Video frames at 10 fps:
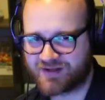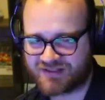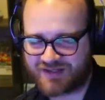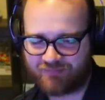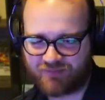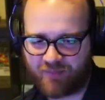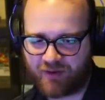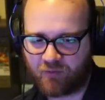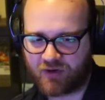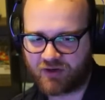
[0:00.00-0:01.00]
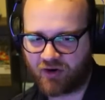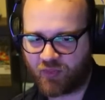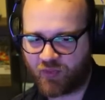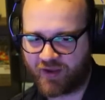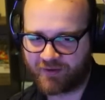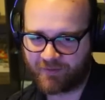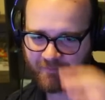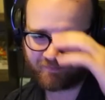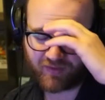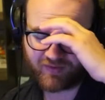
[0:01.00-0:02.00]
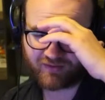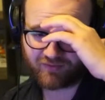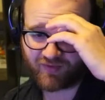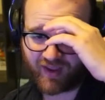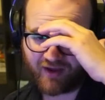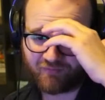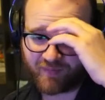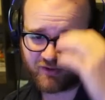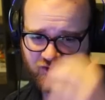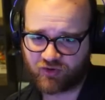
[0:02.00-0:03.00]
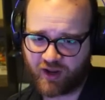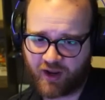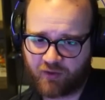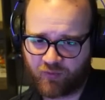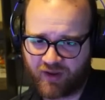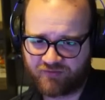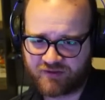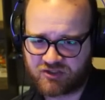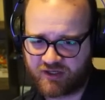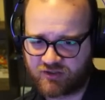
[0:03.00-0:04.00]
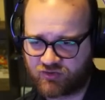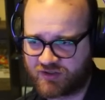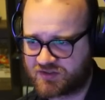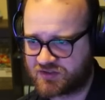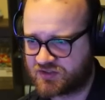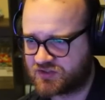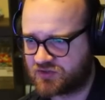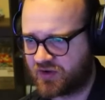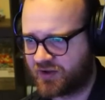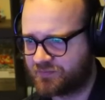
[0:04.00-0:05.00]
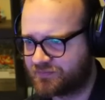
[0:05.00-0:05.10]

snap them on one here, I think. I think they have Patriot, we have Enchantress. Let's just do it.